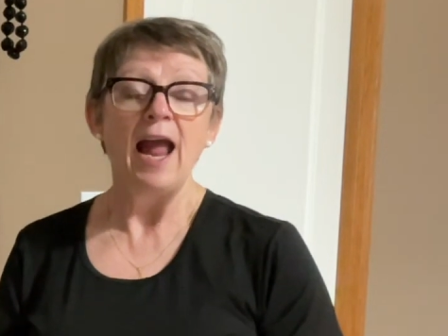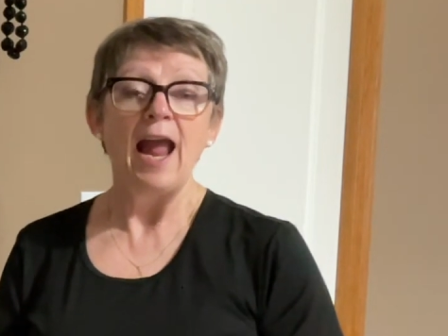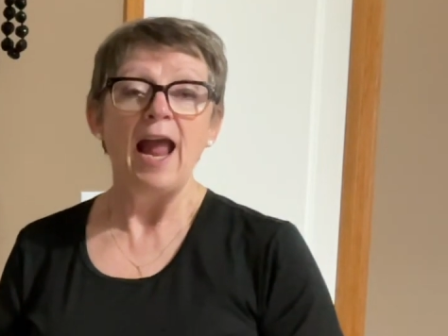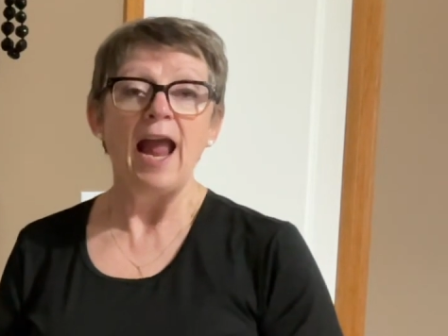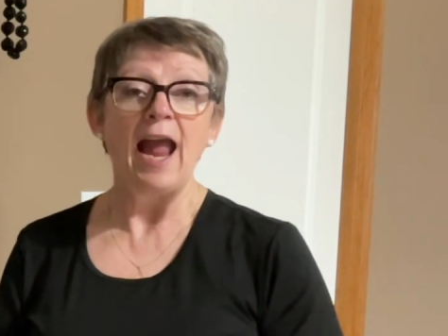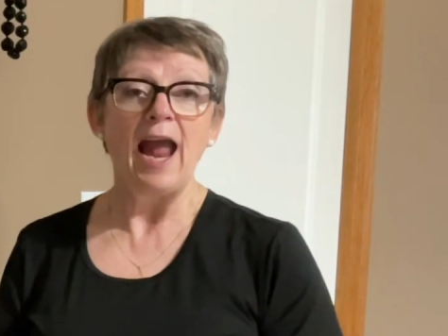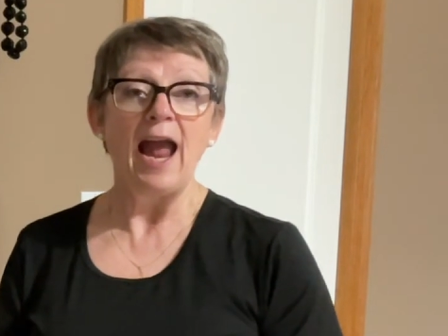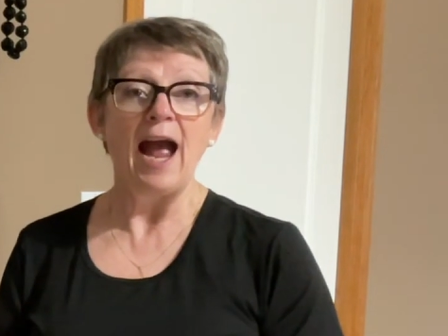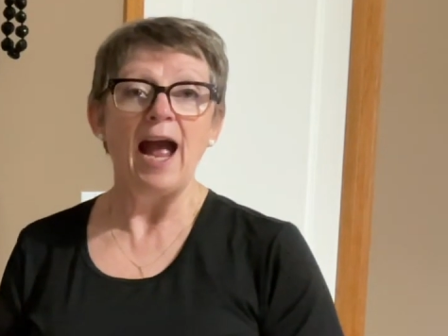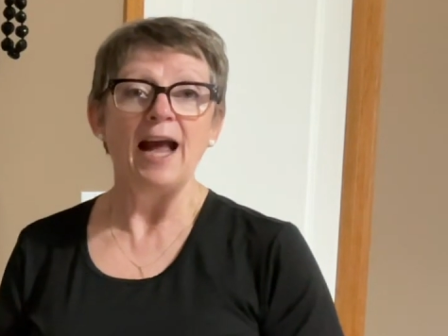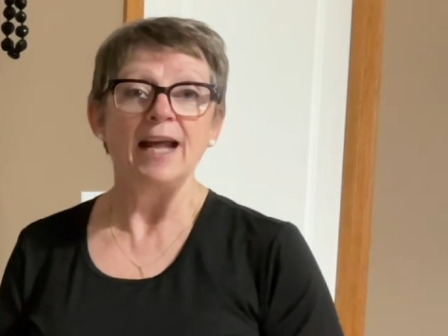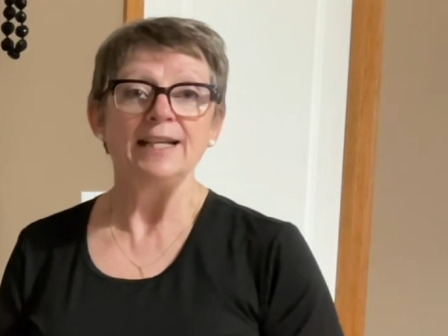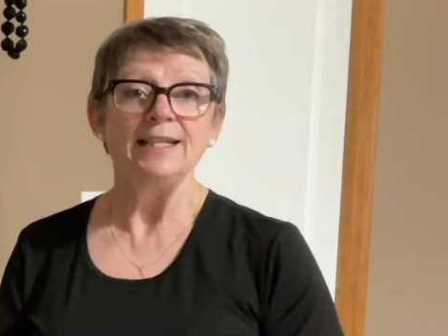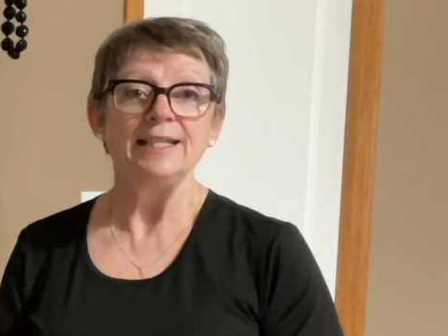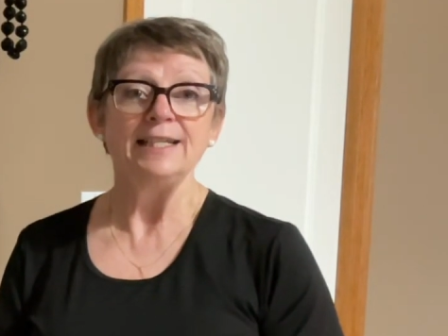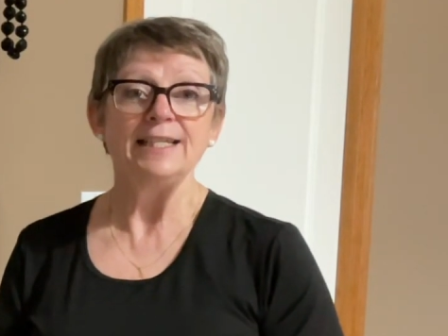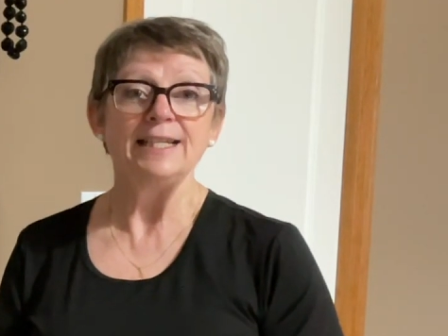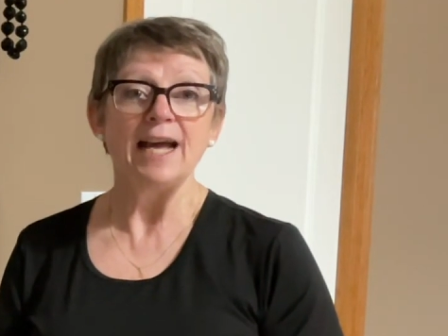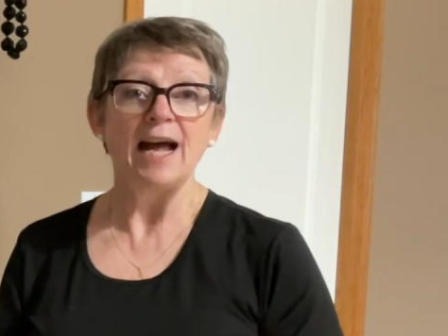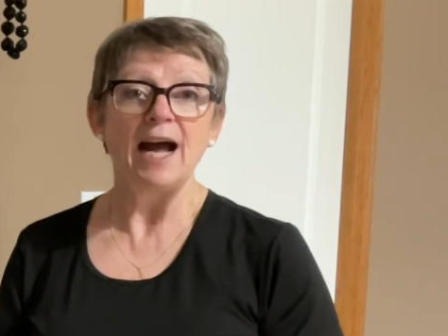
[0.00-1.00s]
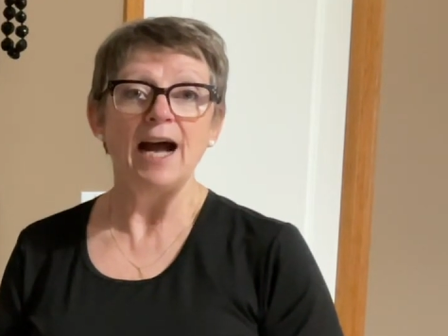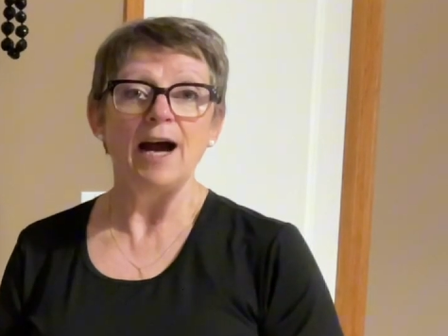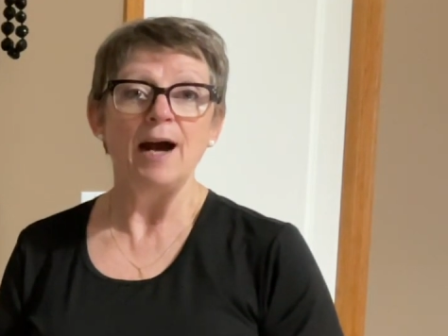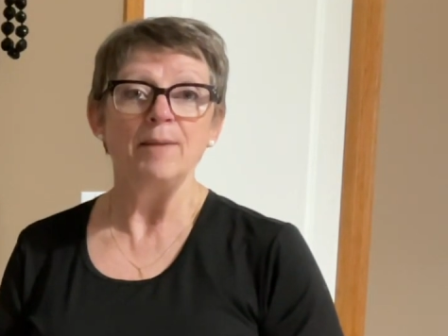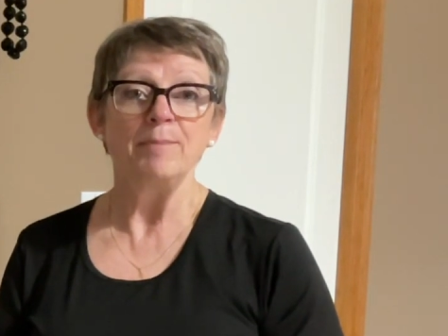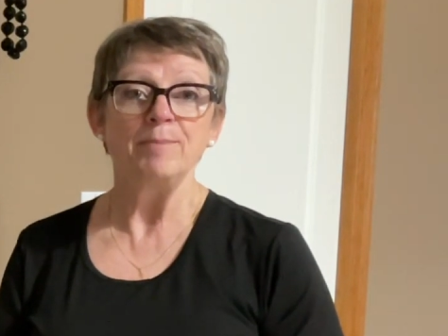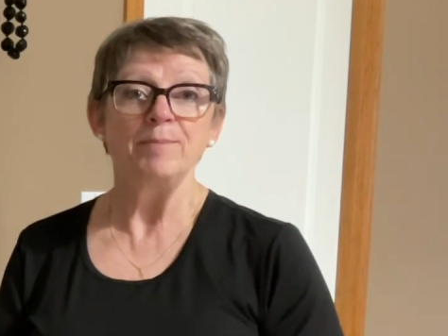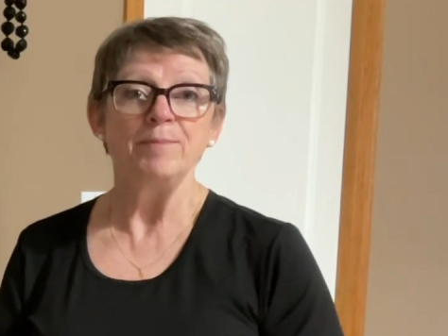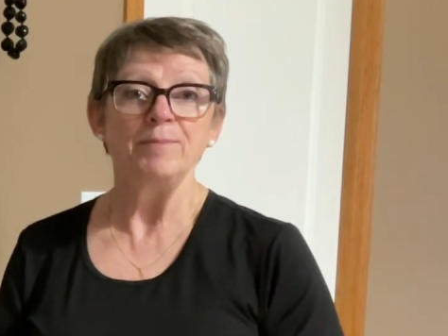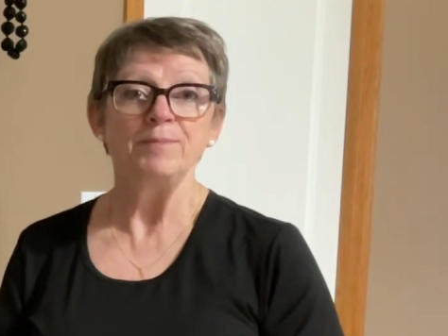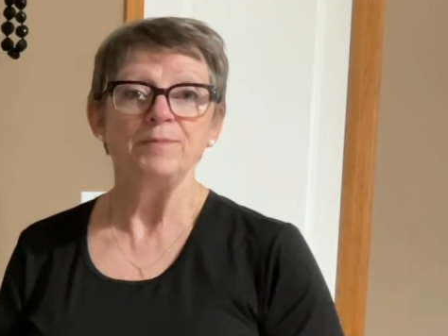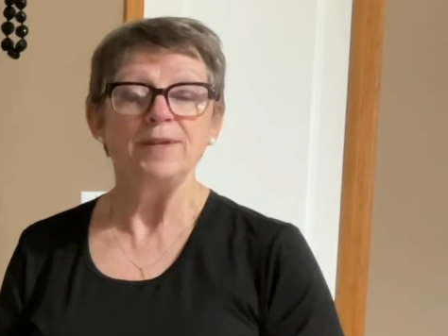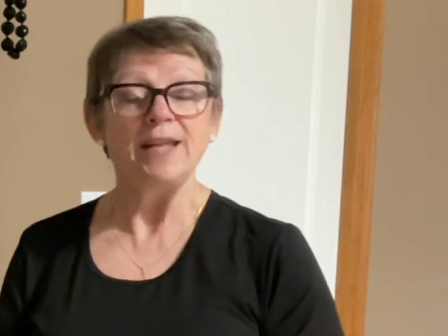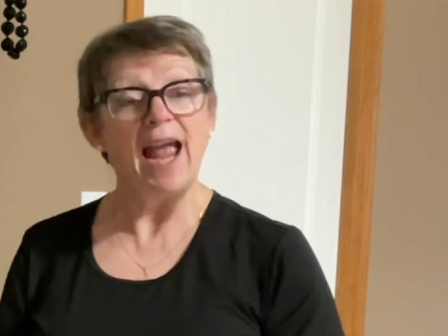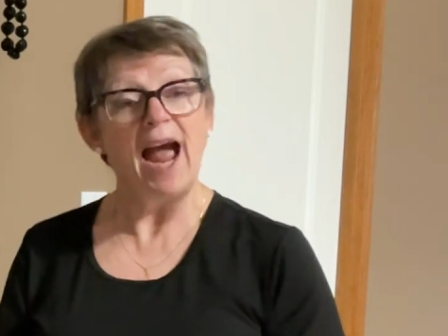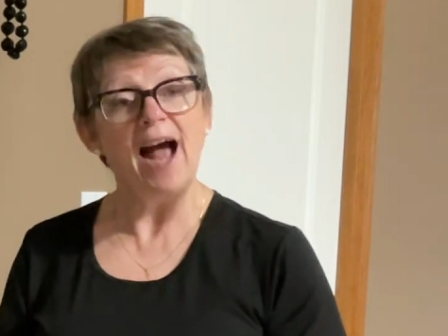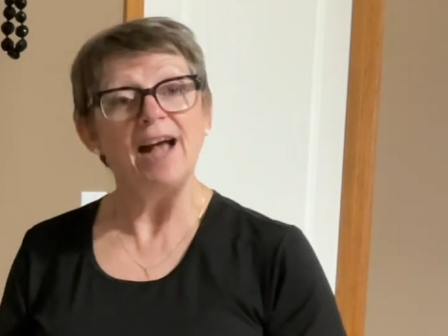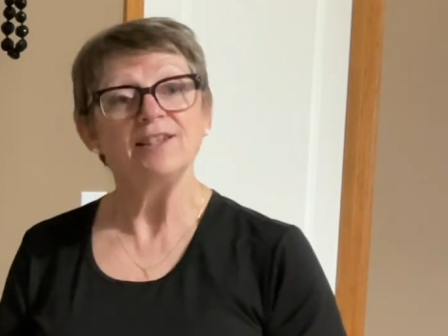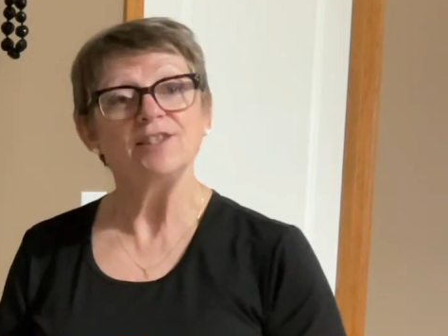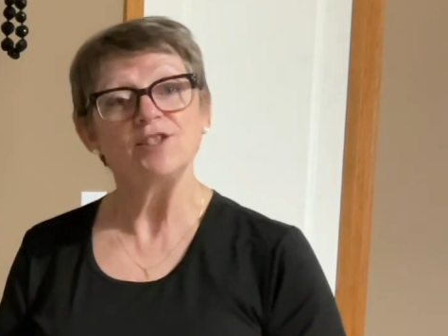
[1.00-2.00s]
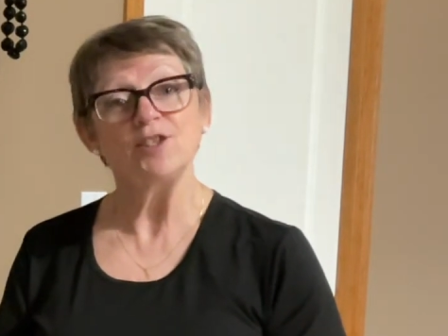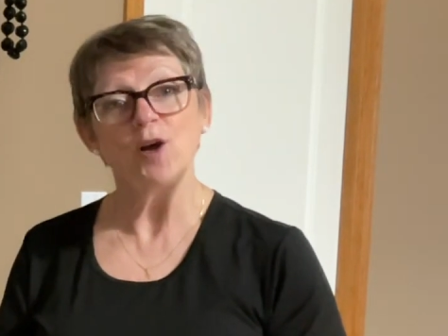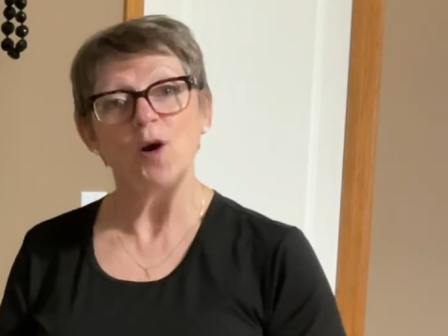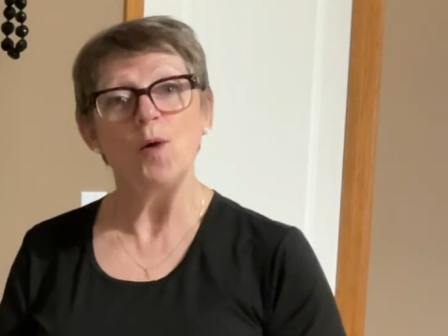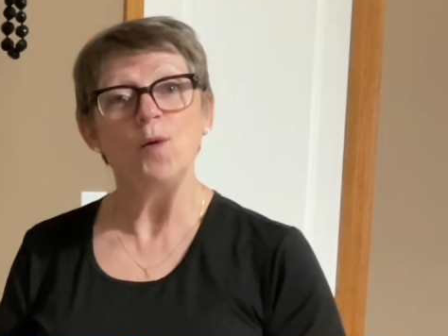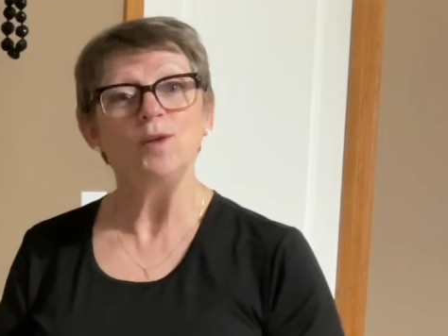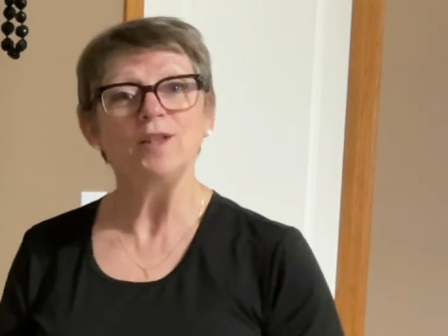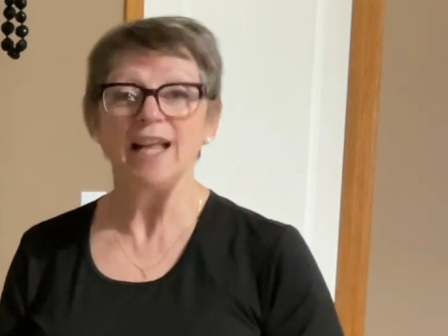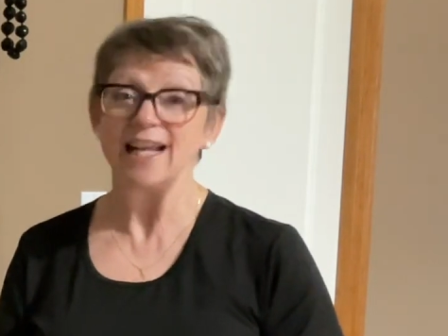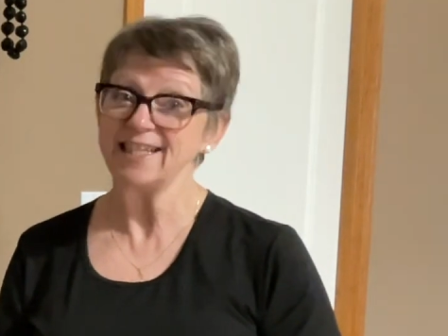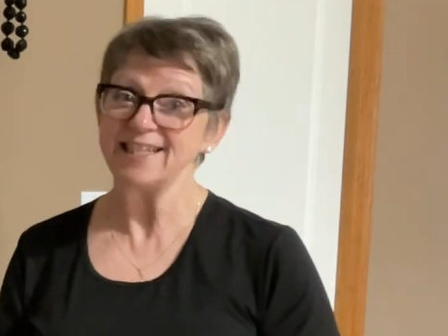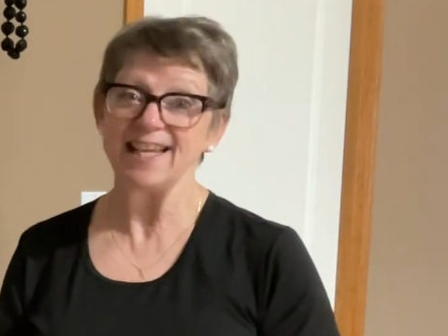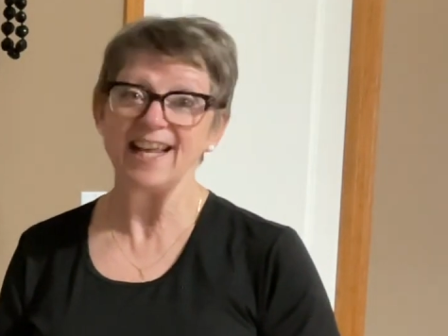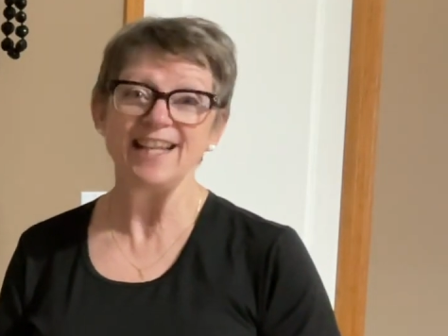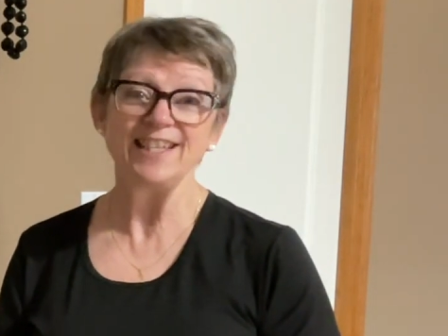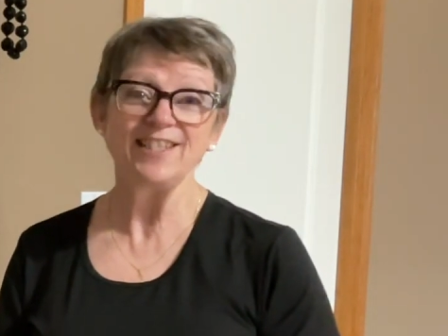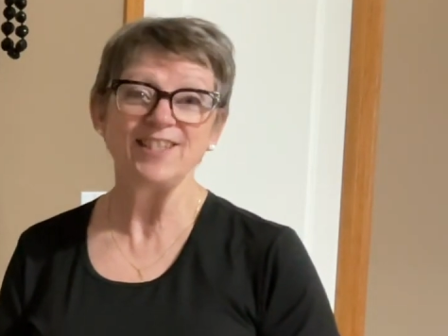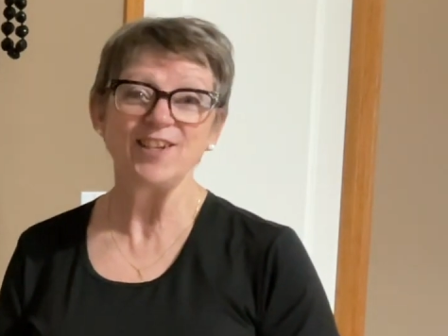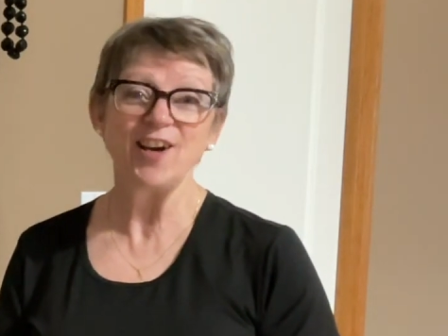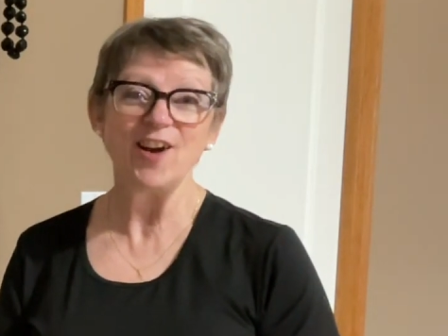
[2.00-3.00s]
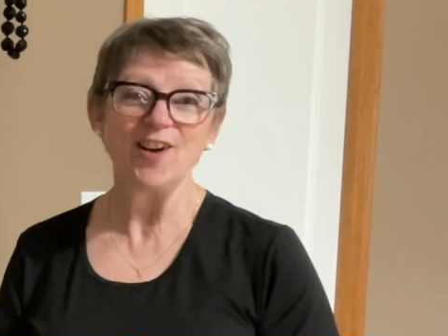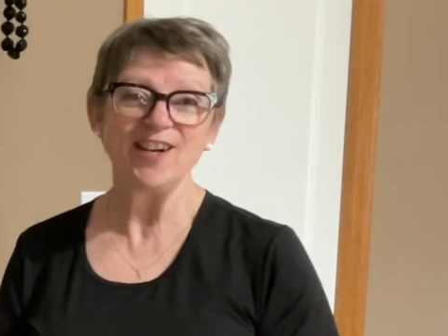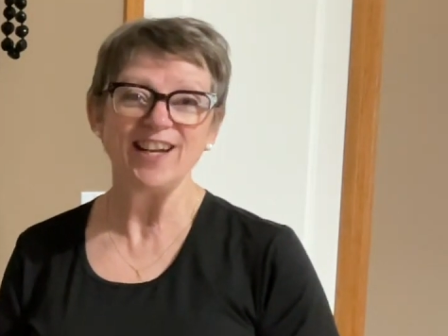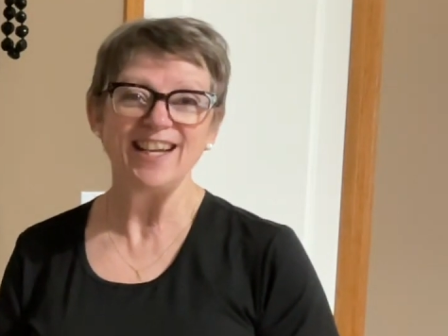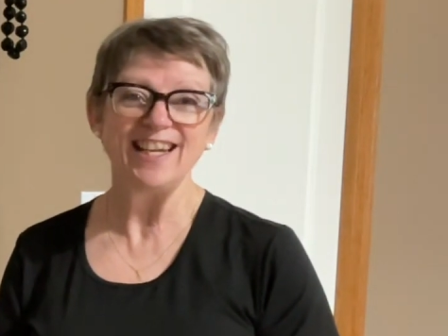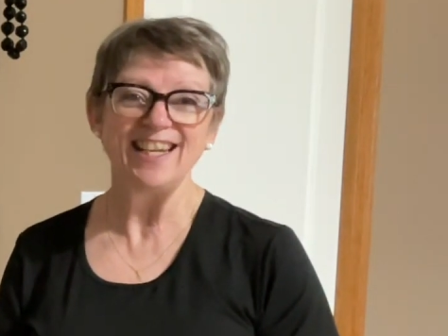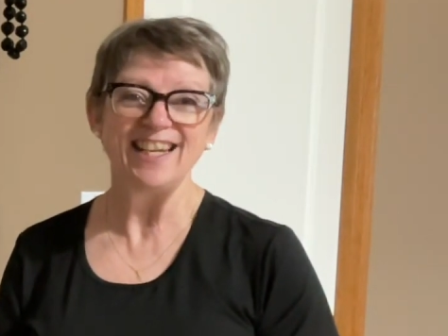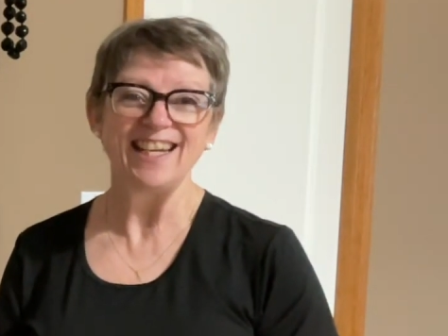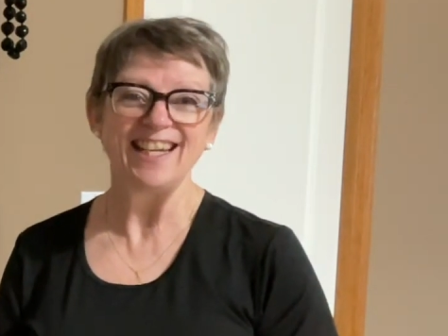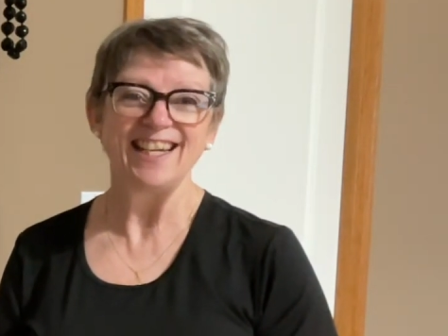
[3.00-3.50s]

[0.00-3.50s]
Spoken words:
And yeah, so let's get started.